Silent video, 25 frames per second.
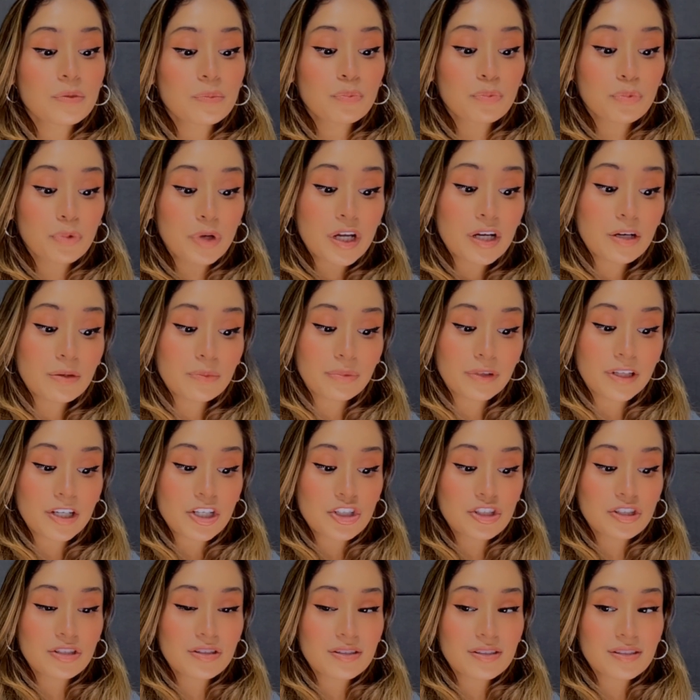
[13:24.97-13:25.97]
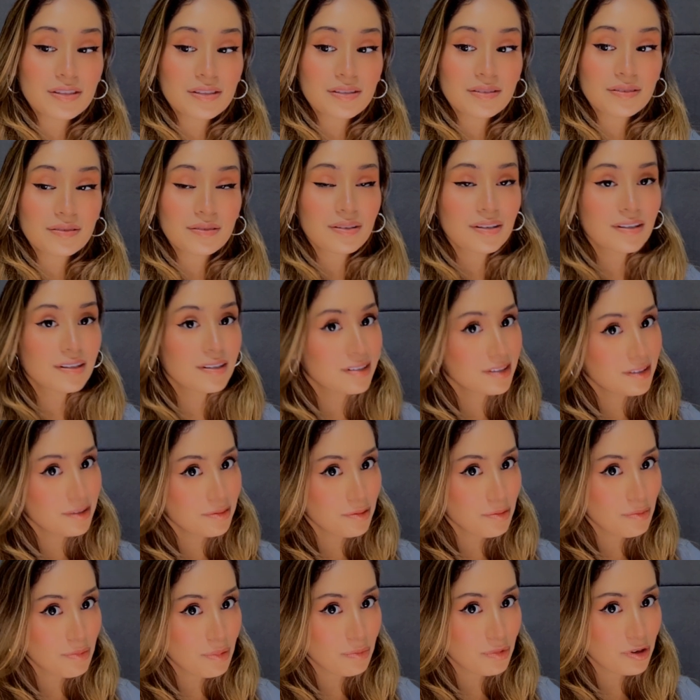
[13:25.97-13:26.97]
brain ablations,
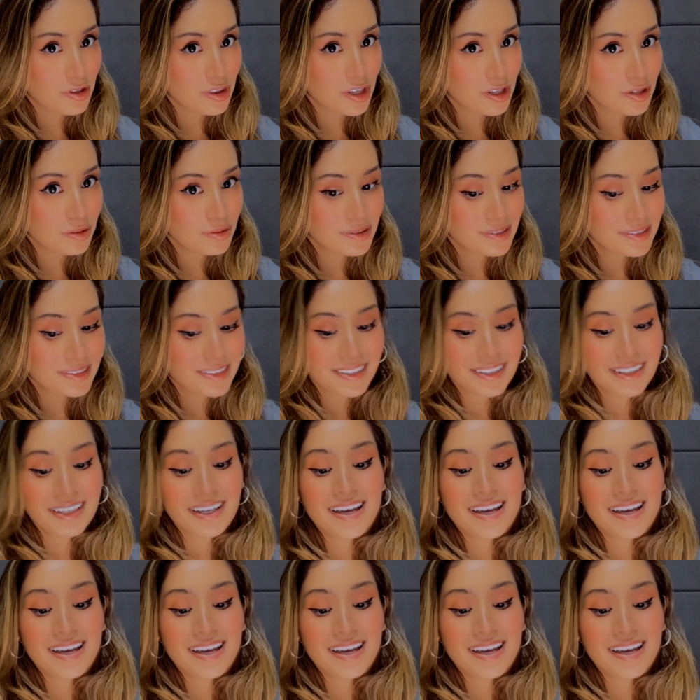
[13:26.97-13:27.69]
remember those?